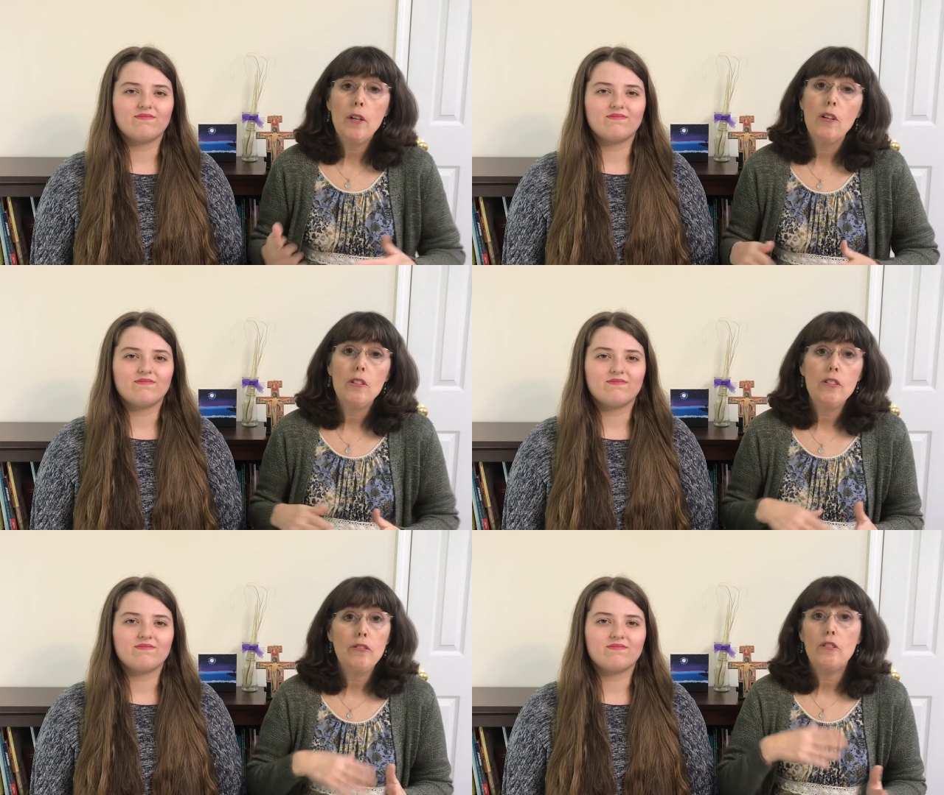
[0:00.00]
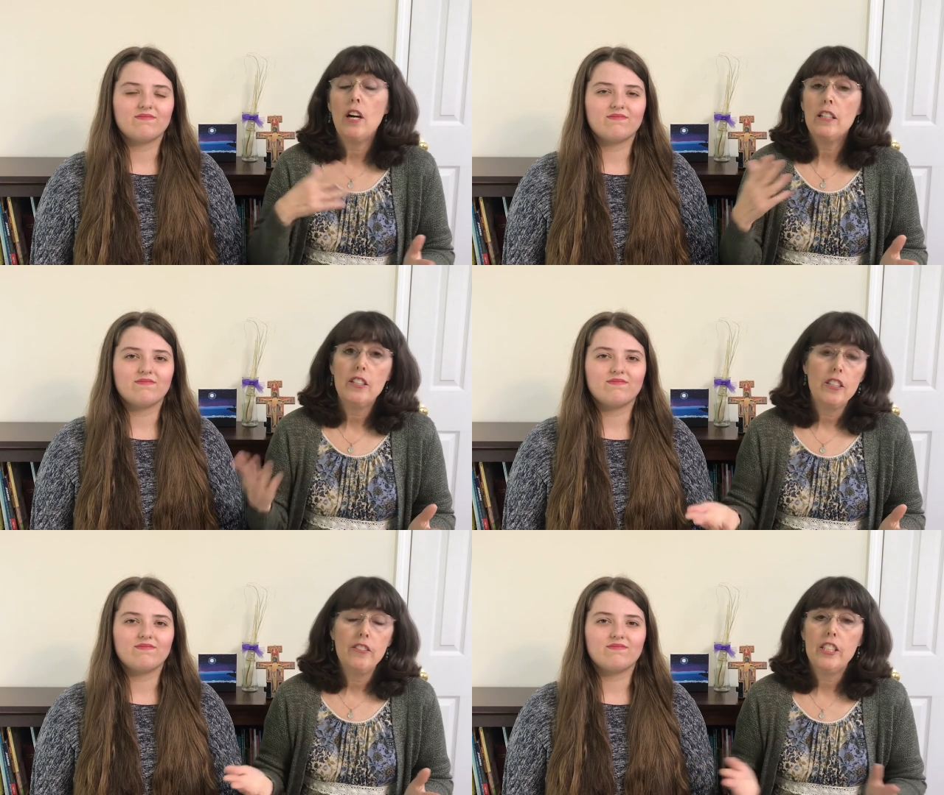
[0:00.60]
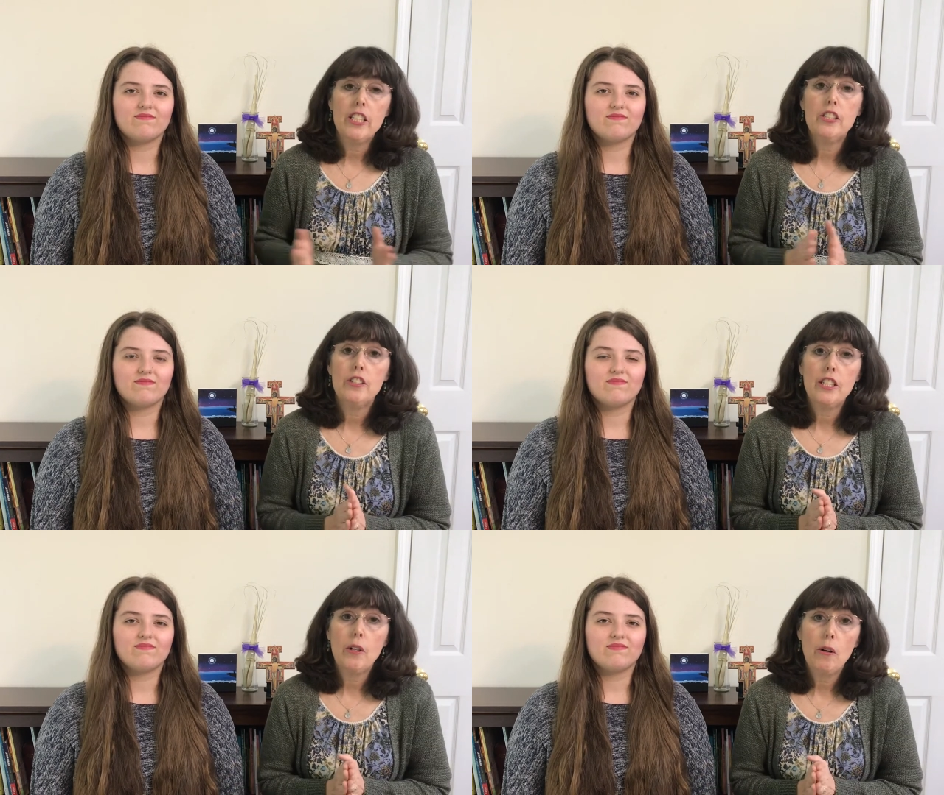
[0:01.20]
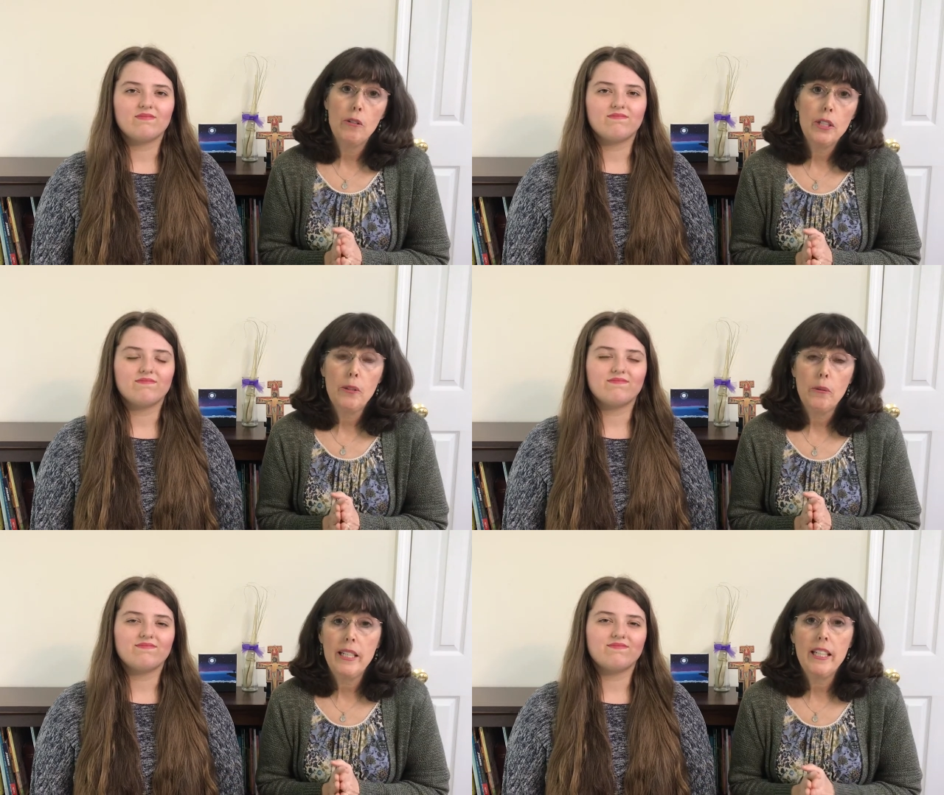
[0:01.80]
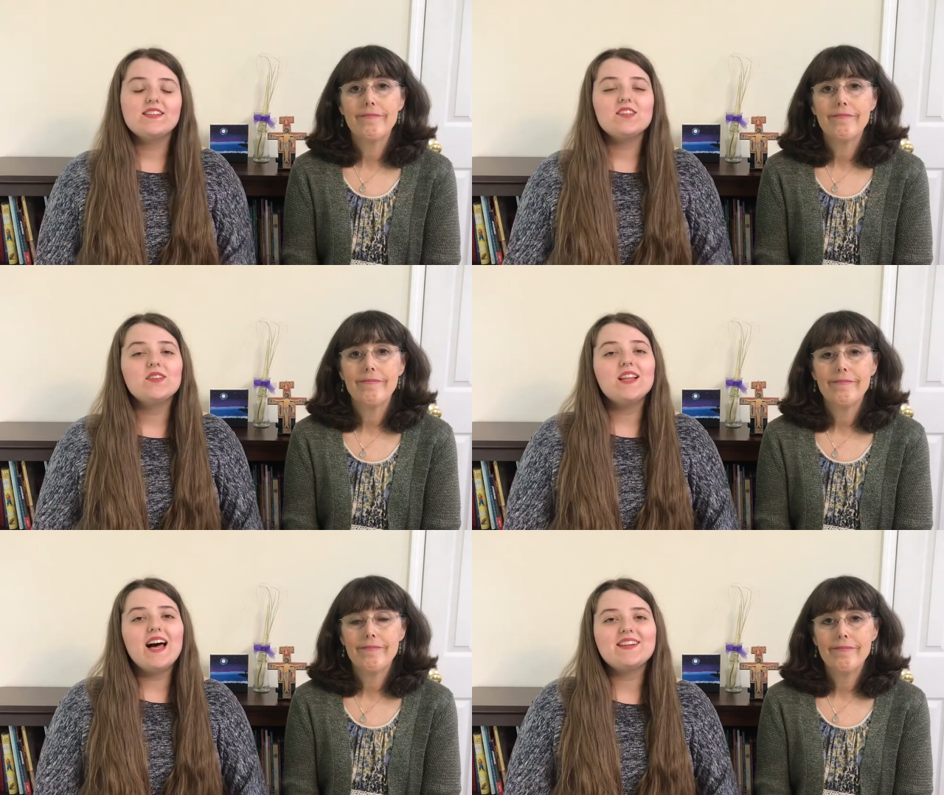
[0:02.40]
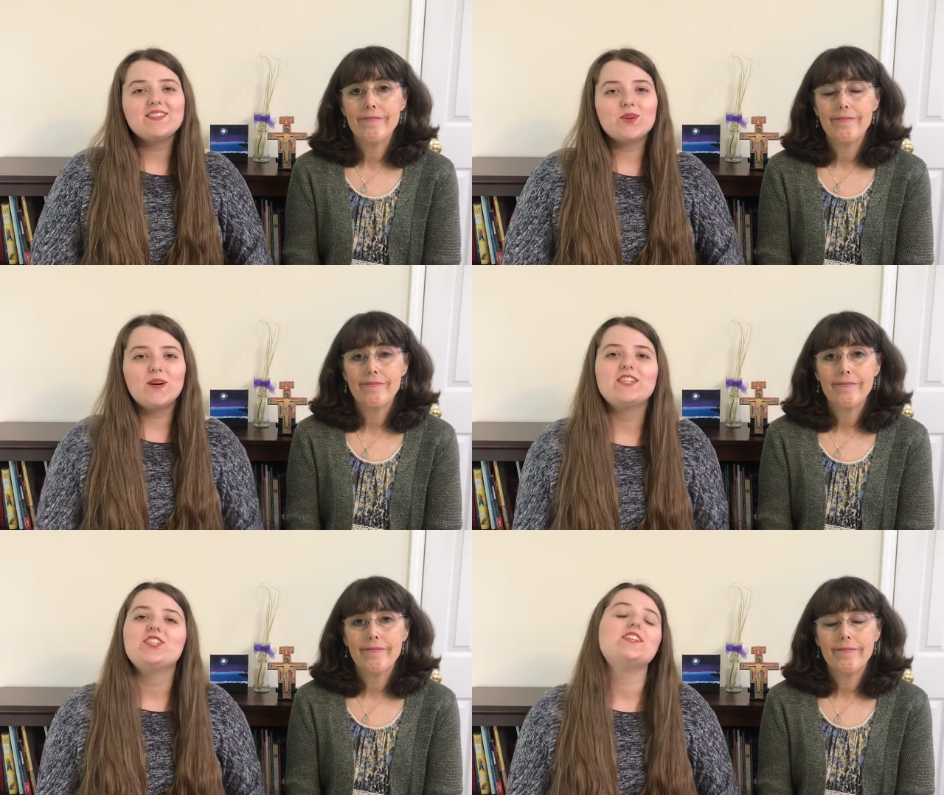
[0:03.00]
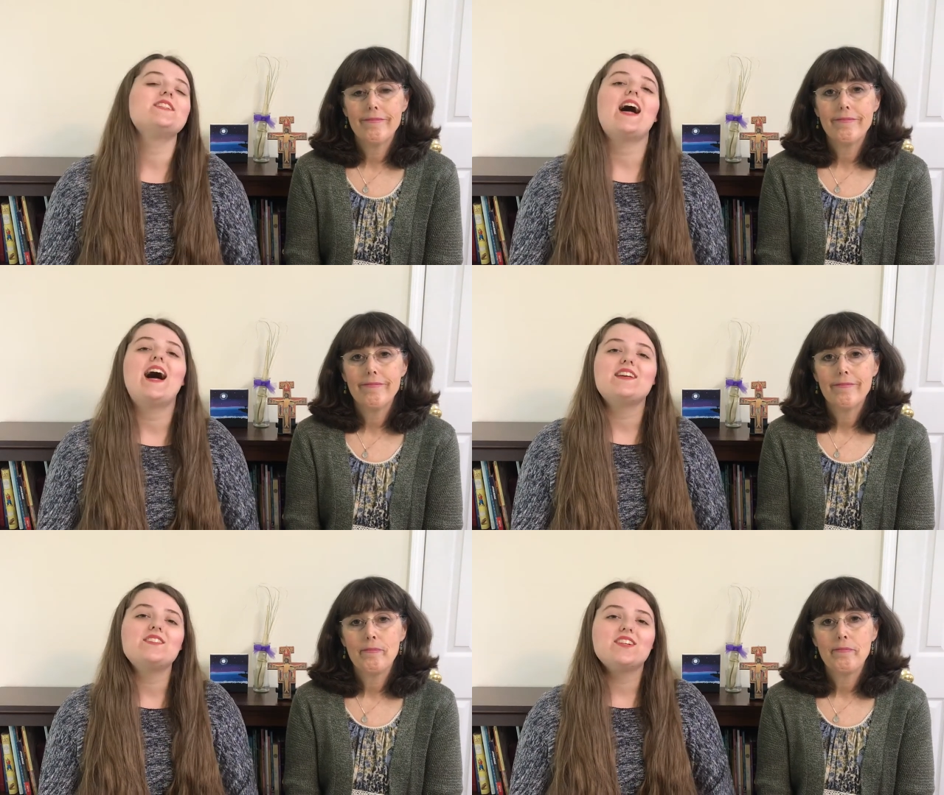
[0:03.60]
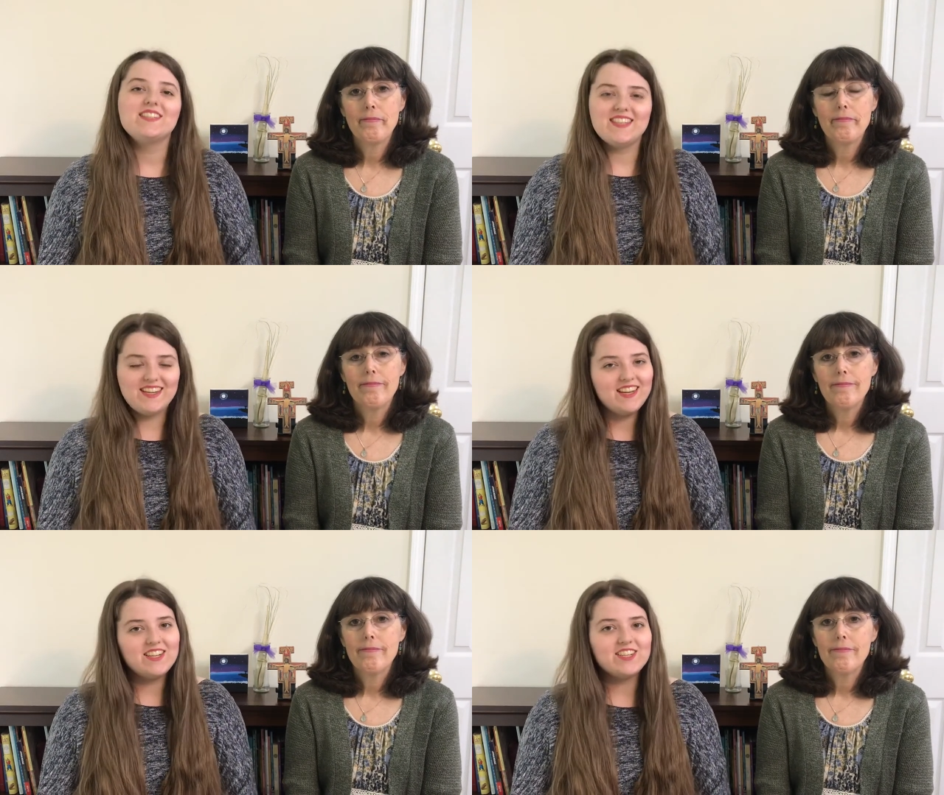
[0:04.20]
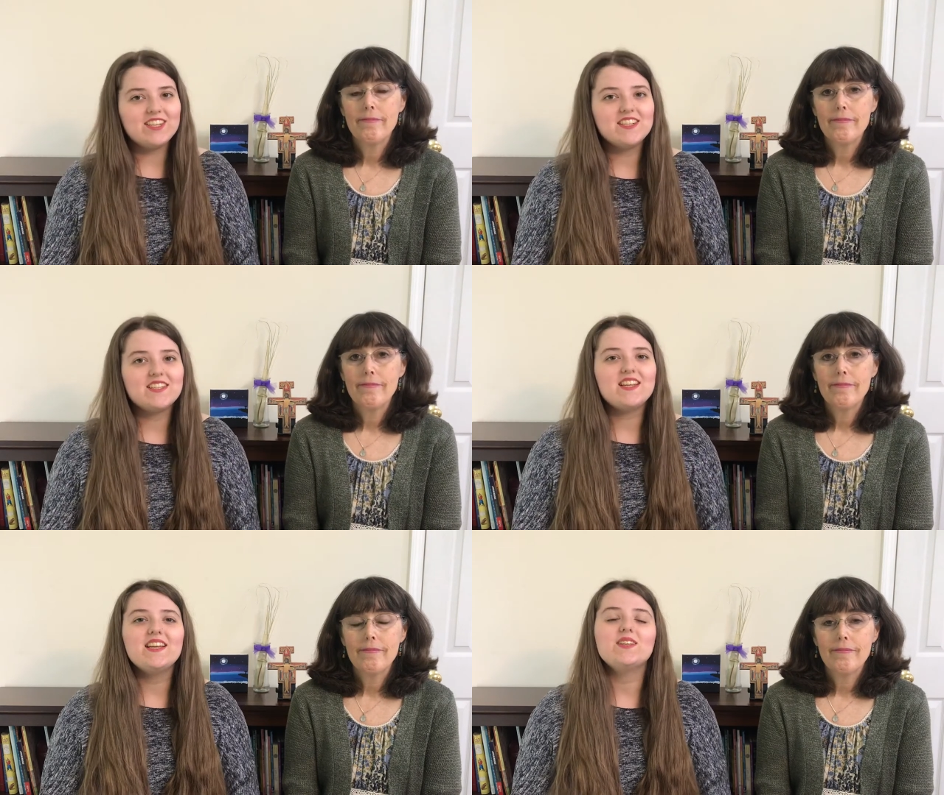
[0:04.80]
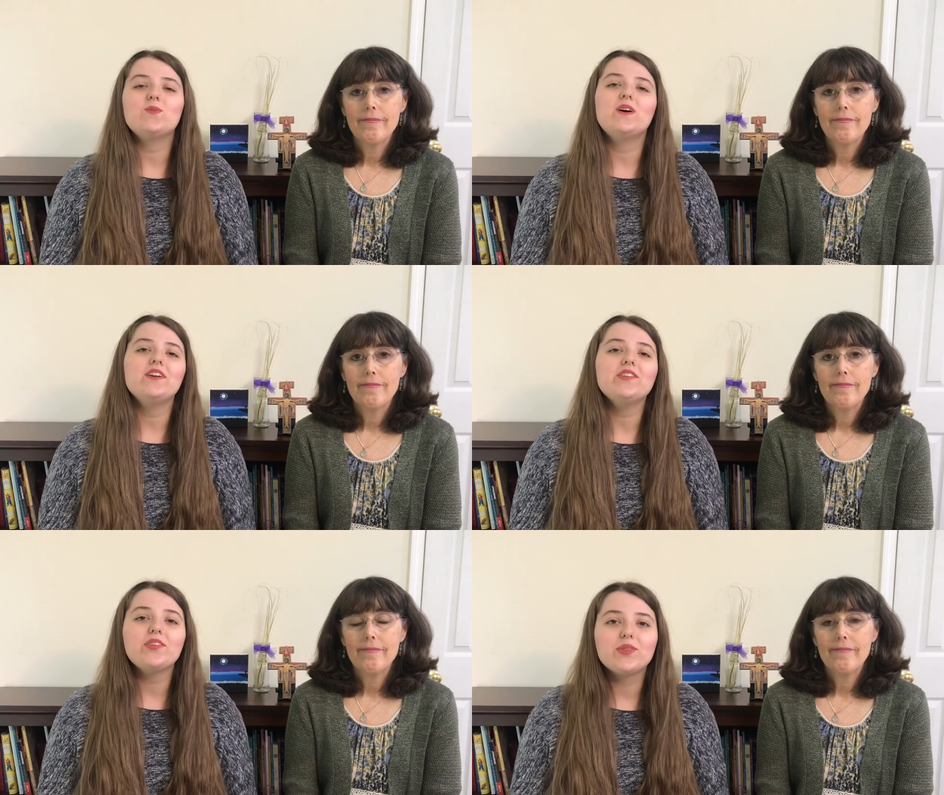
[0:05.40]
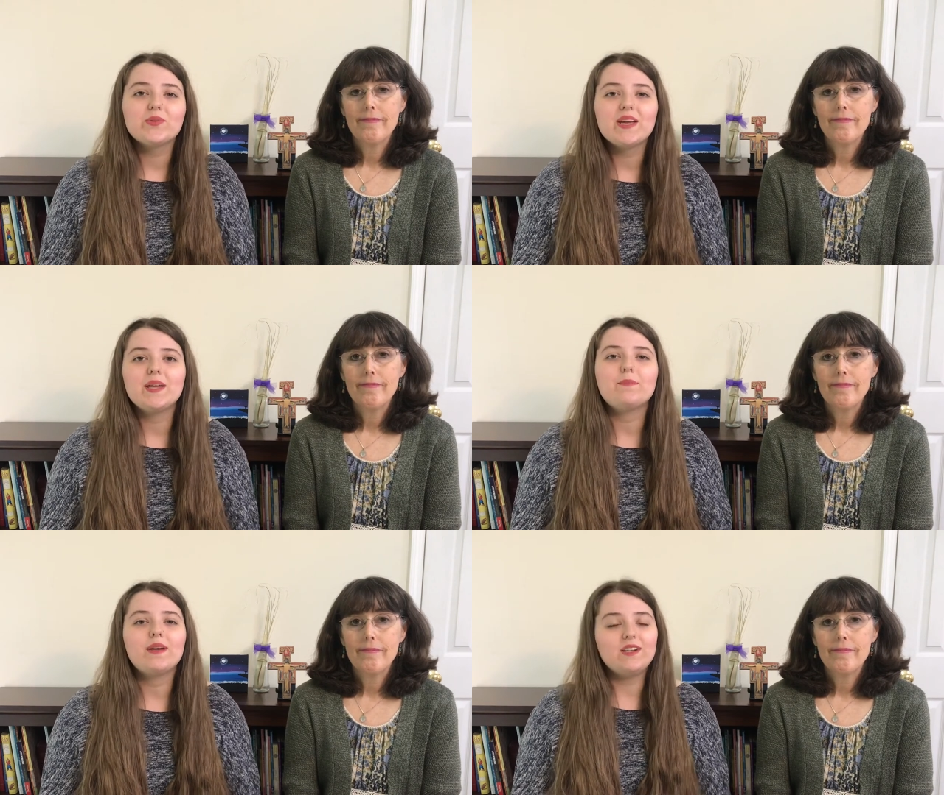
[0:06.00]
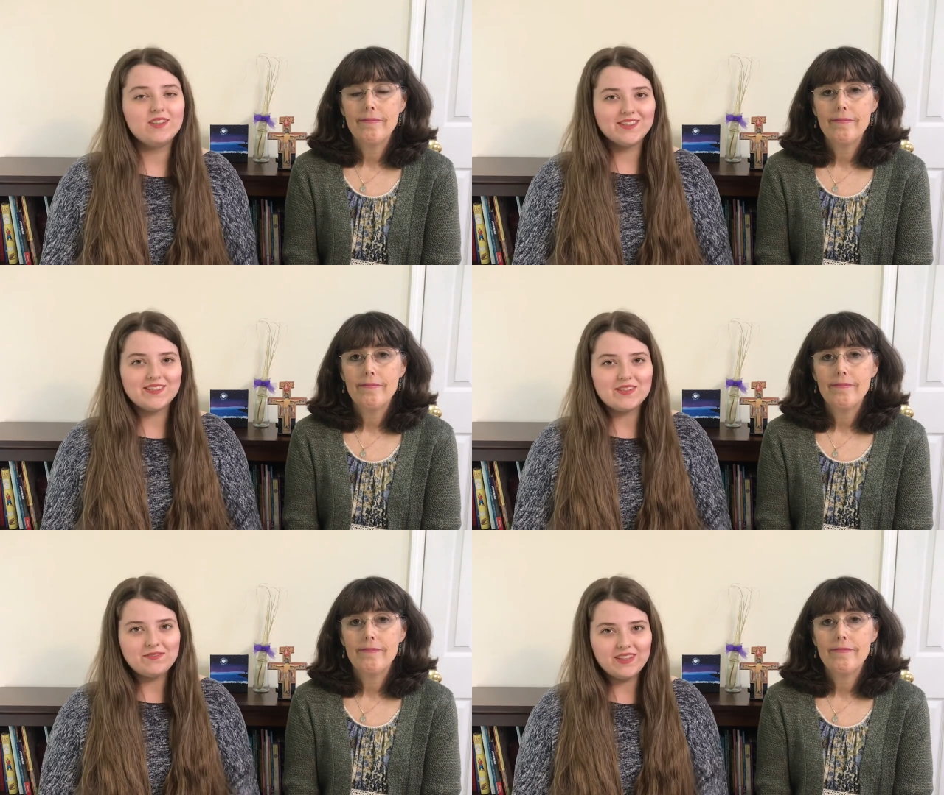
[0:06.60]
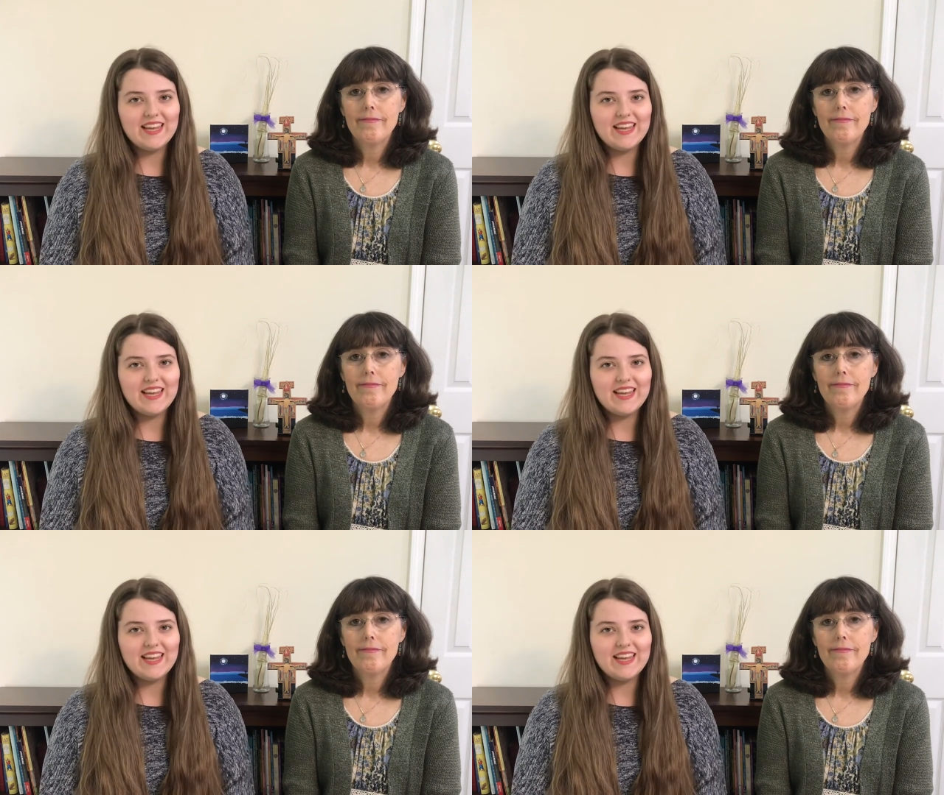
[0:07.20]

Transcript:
Speaker 1: goes for all the services
Speaker 2: during Holy Week. So the last question to ask your teenagers is, what are the three pillars of